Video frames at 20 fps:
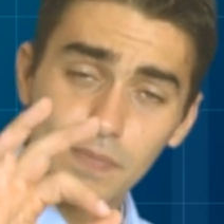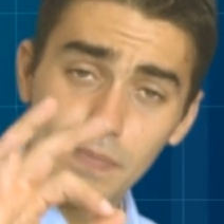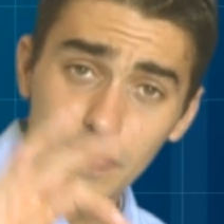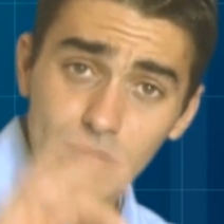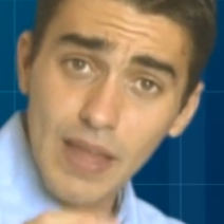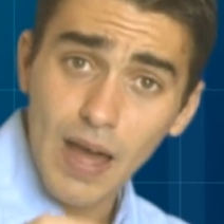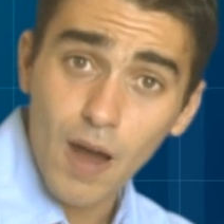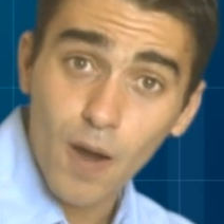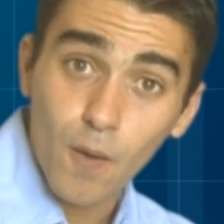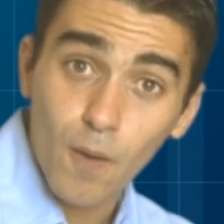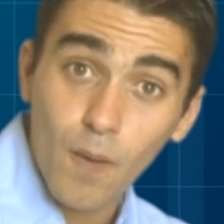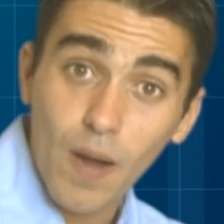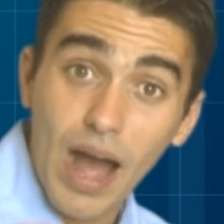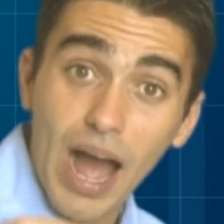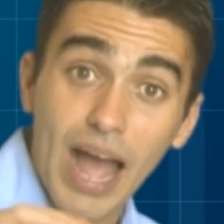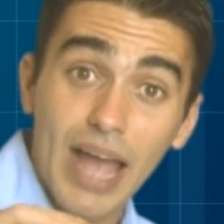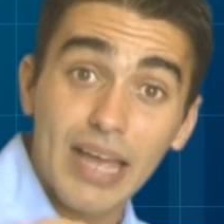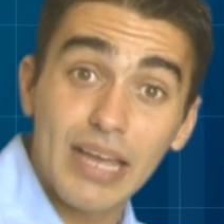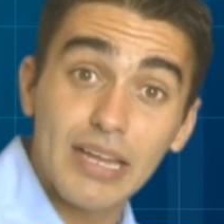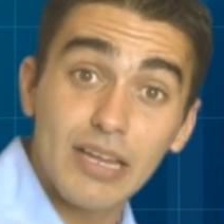Now,
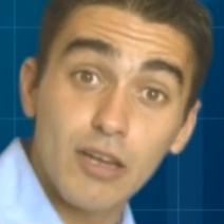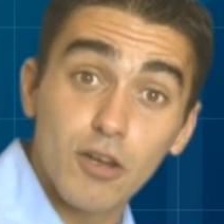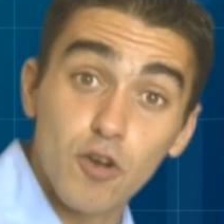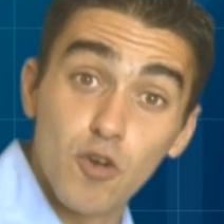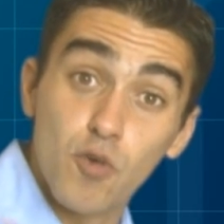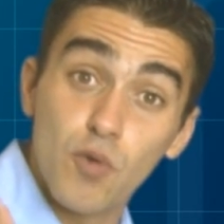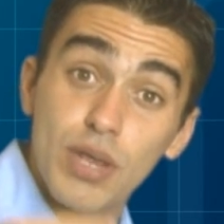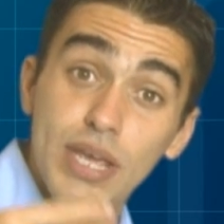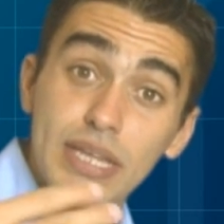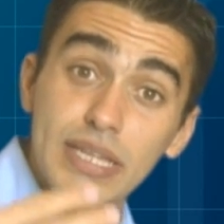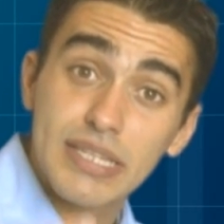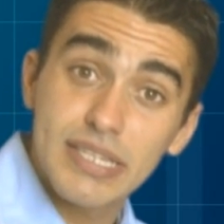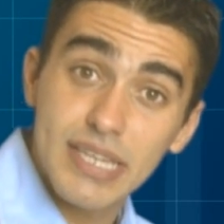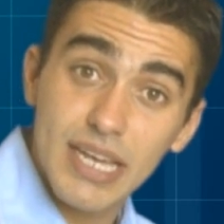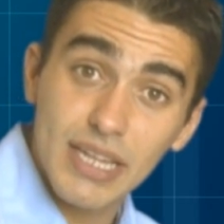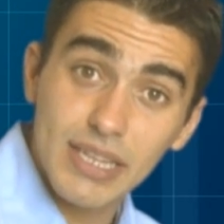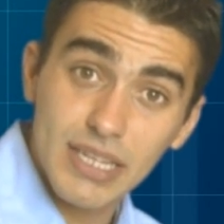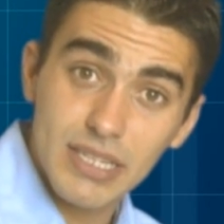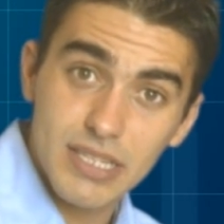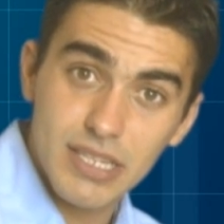I read
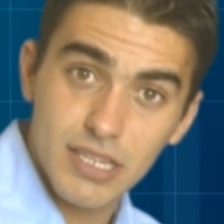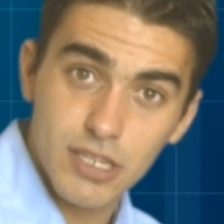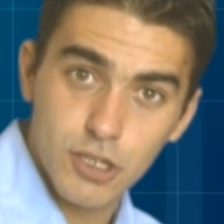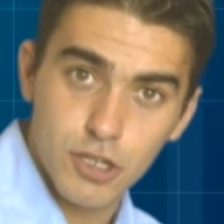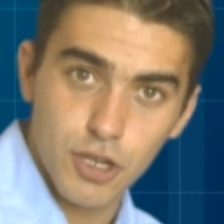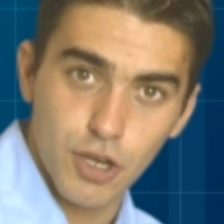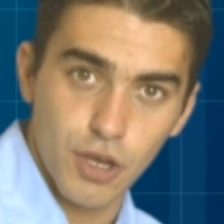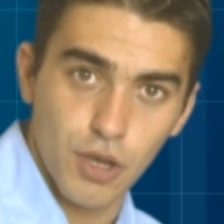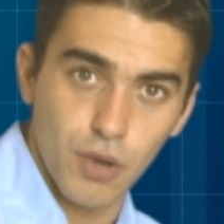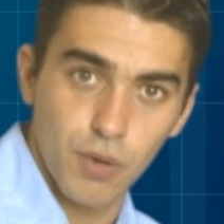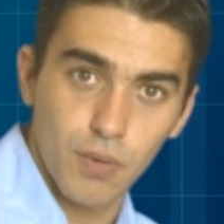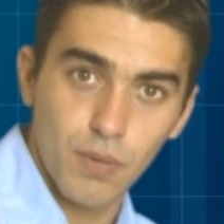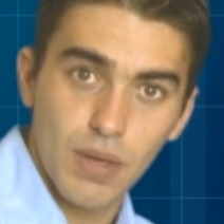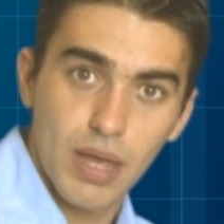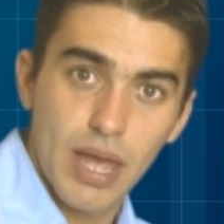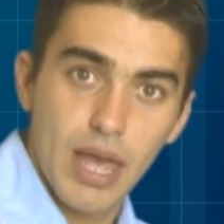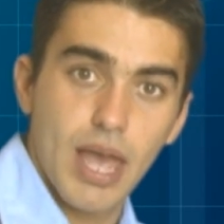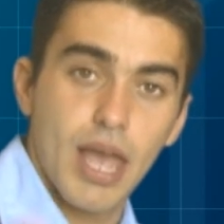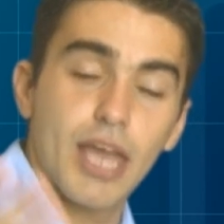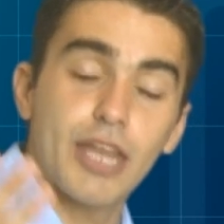sentences to you,
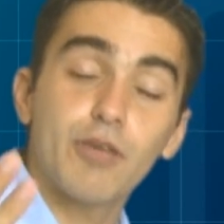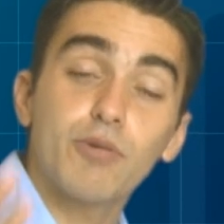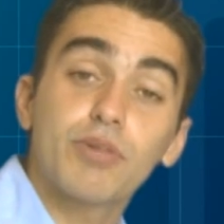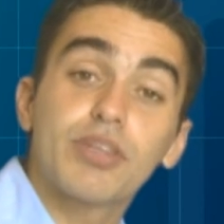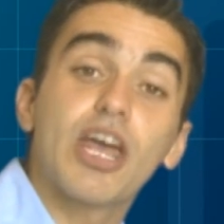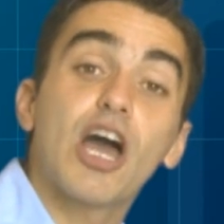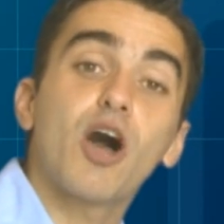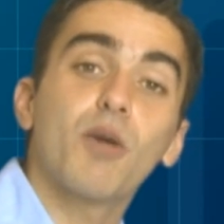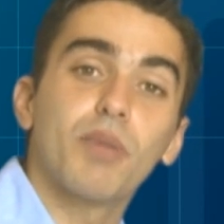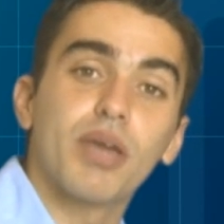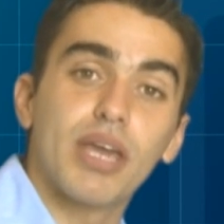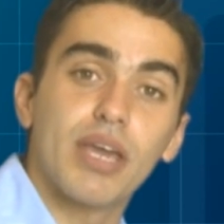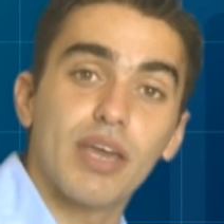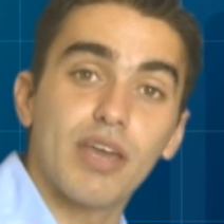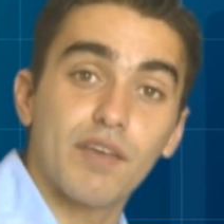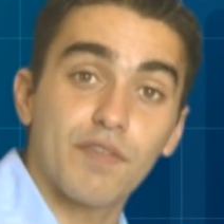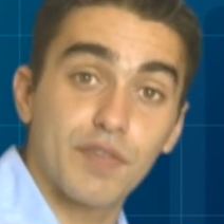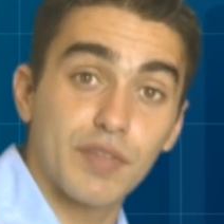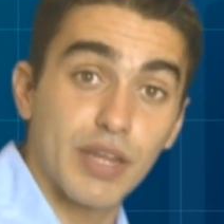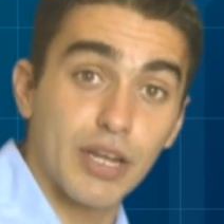and you tell me
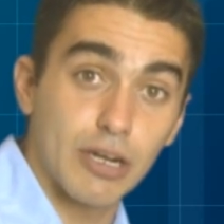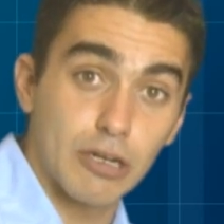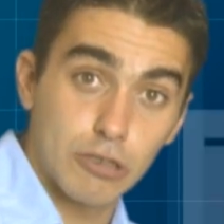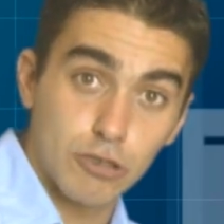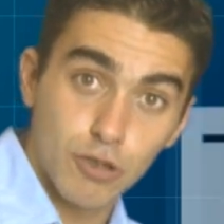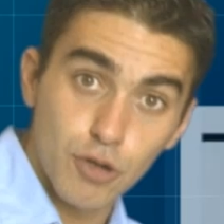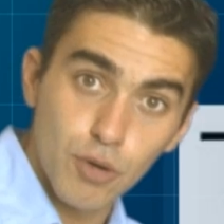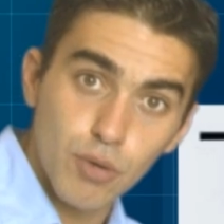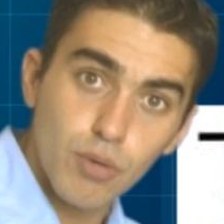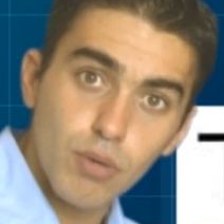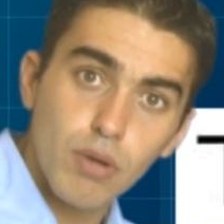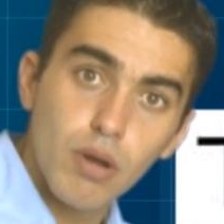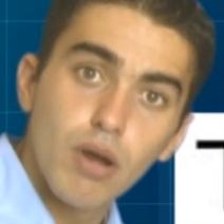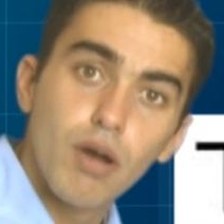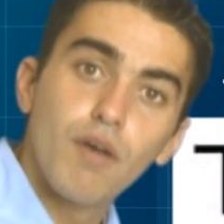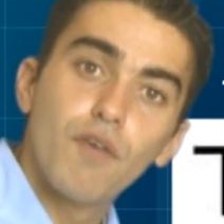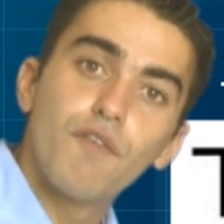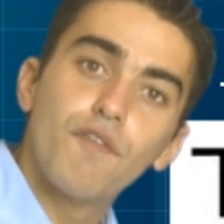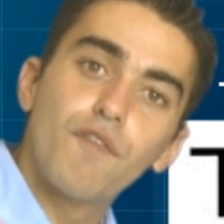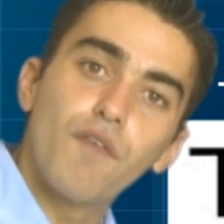if they are true,
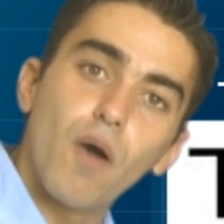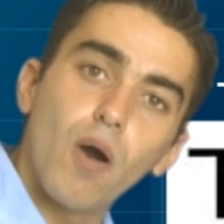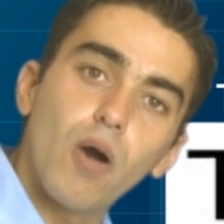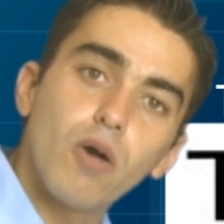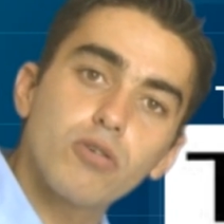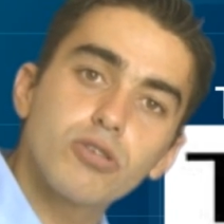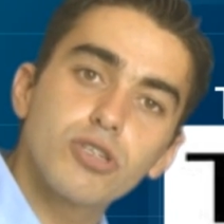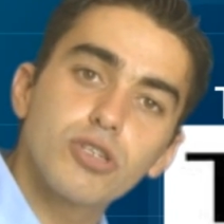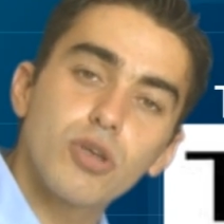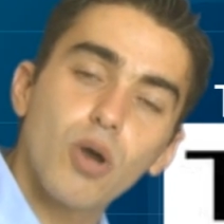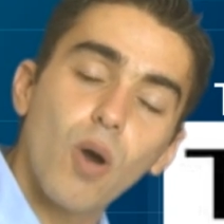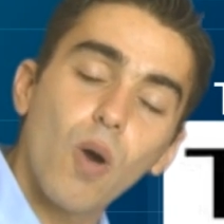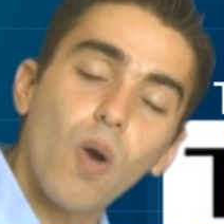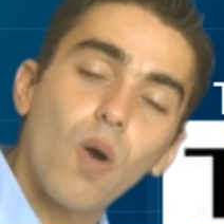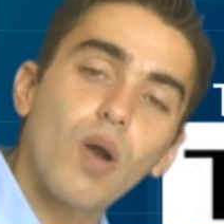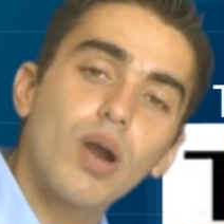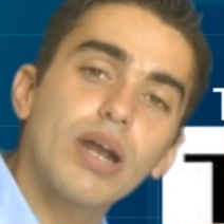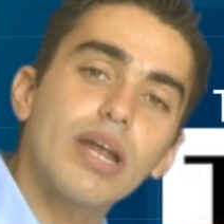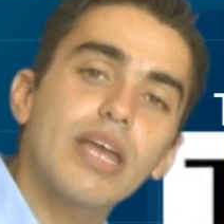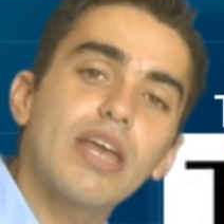false,
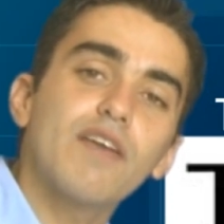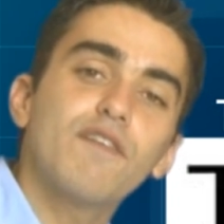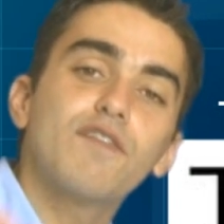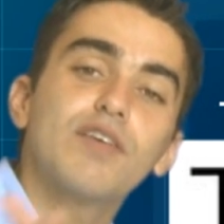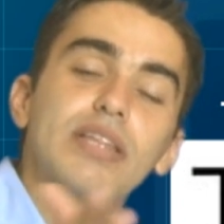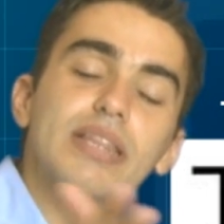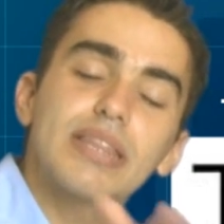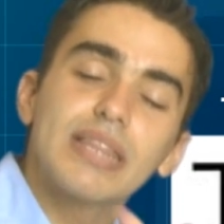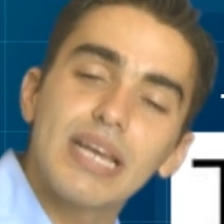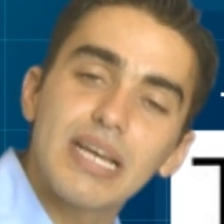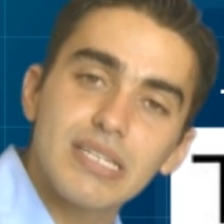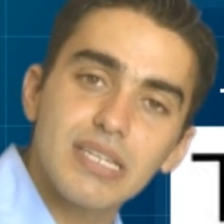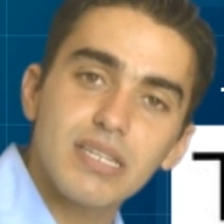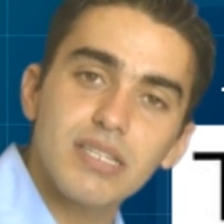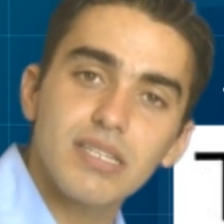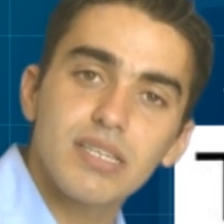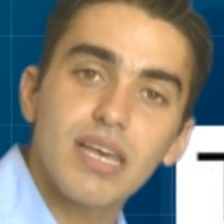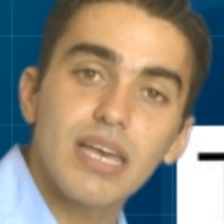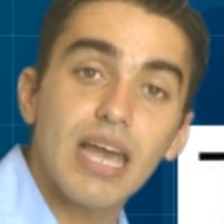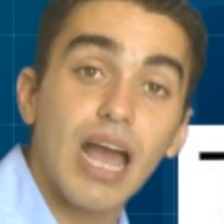or if it doesn't
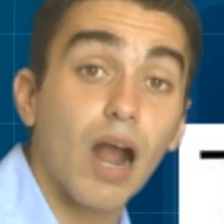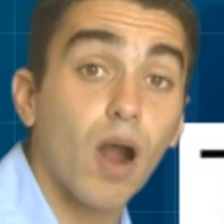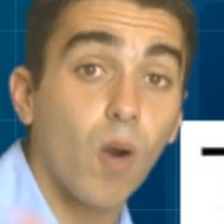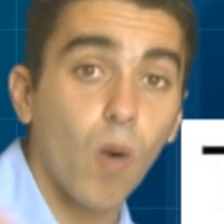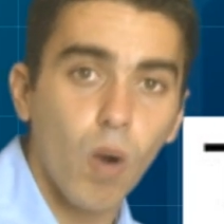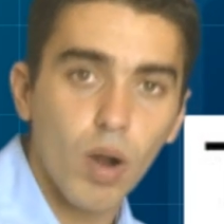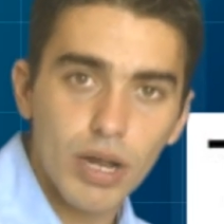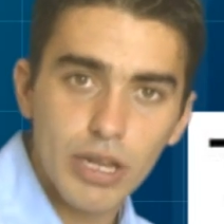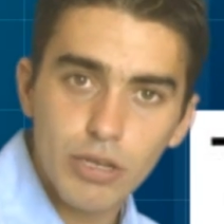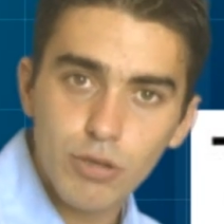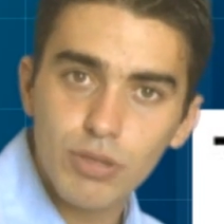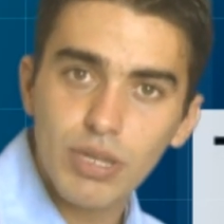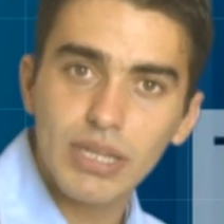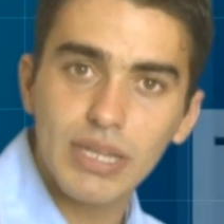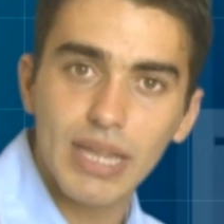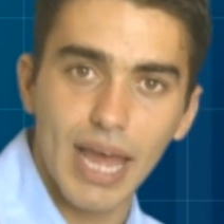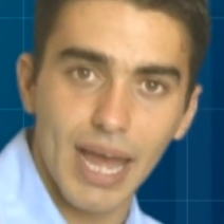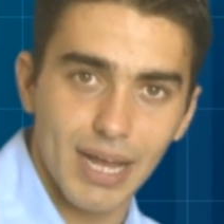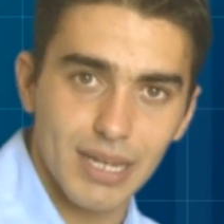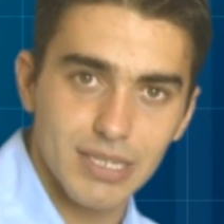say according to the
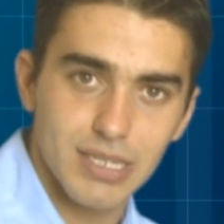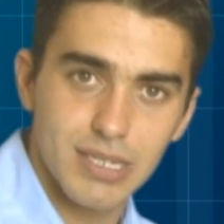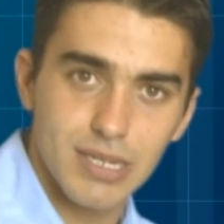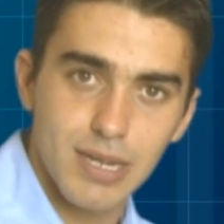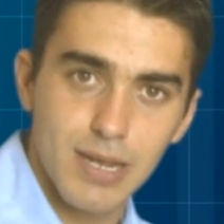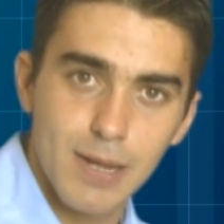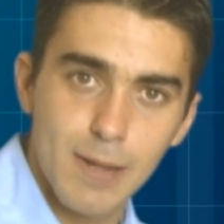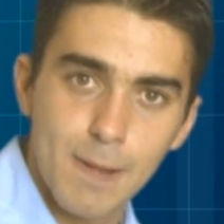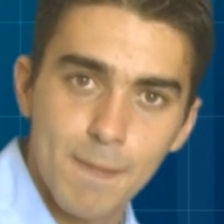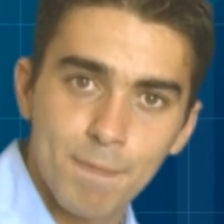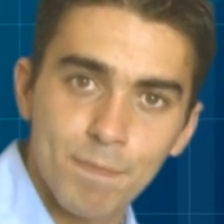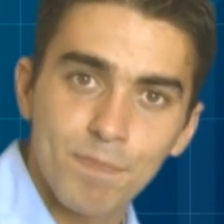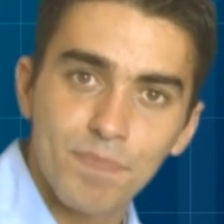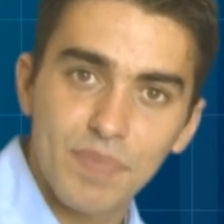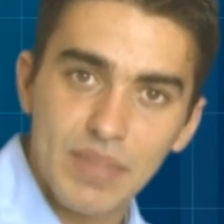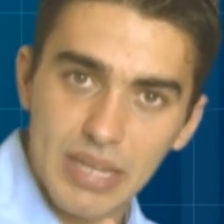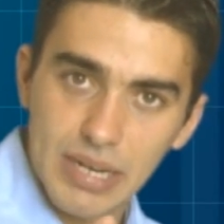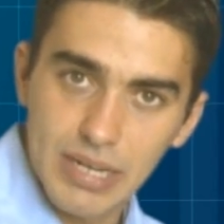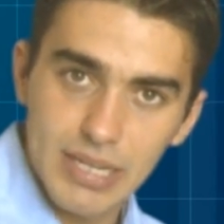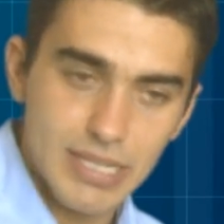text.
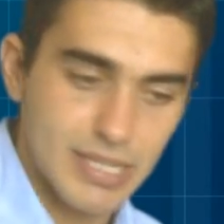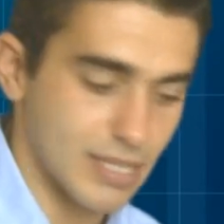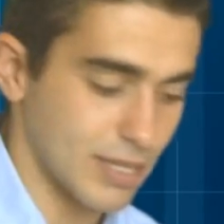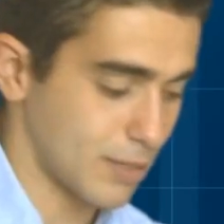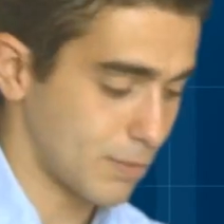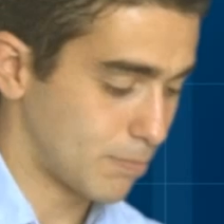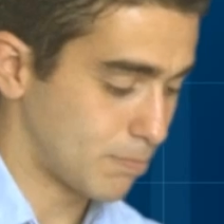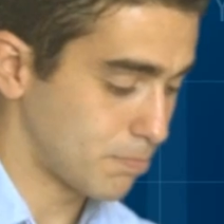Listen.